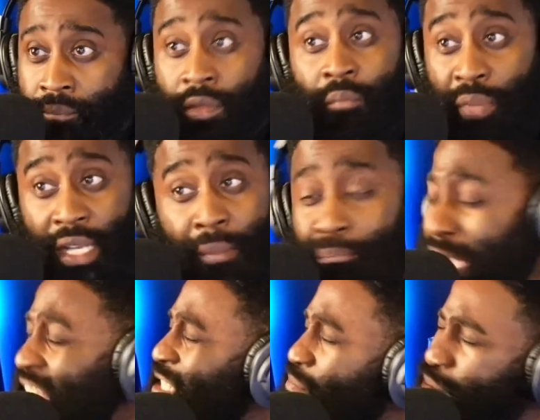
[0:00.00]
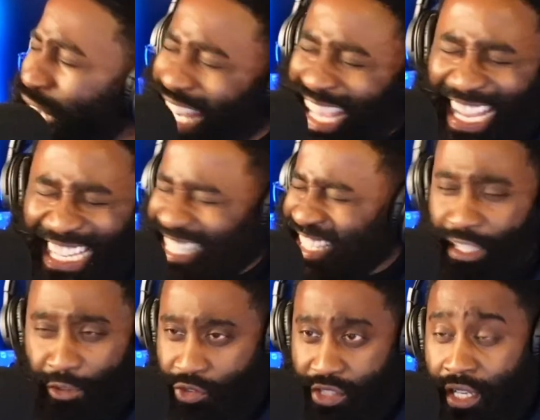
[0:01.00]
But it makes plenty
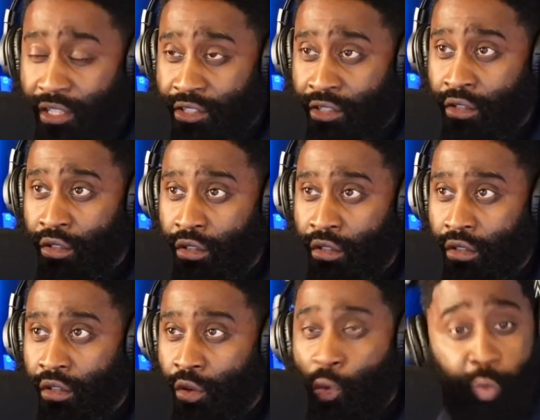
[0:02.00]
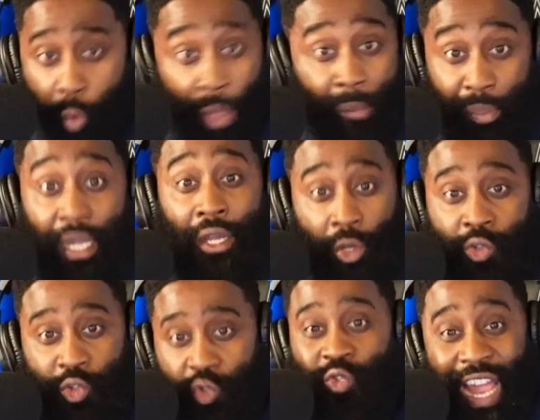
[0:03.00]
of sense for the Bills
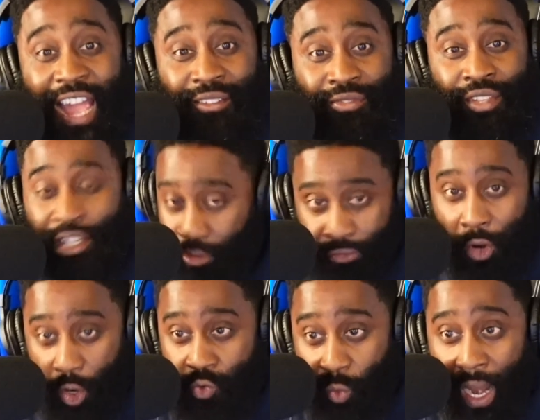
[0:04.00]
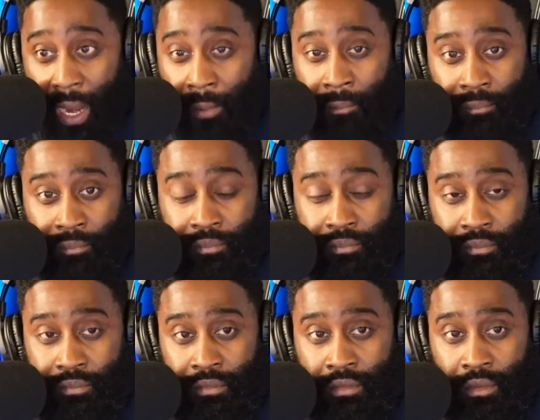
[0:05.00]
to draft in the first round
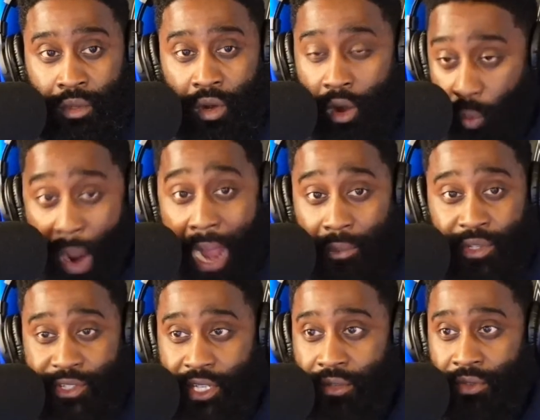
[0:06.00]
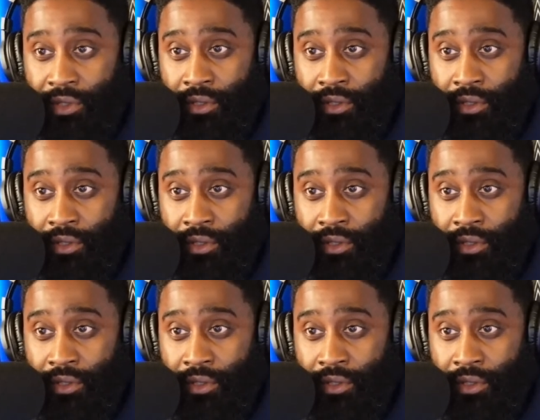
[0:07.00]
a wide receiver.